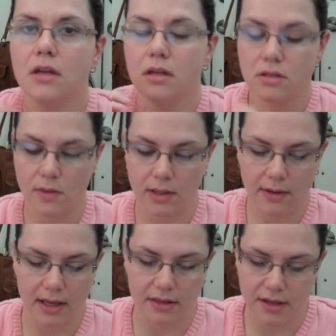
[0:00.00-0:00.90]
So
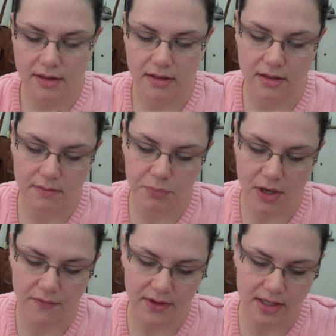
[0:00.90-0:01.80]
anyway, I think the
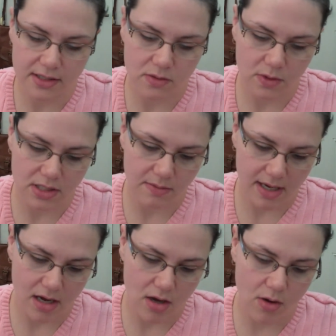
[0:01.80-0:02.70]
breakfast was
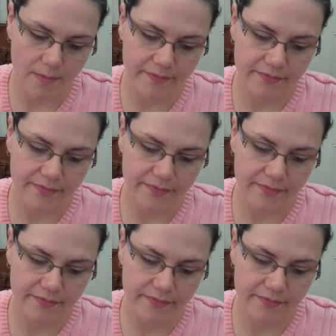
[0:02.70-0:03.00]
about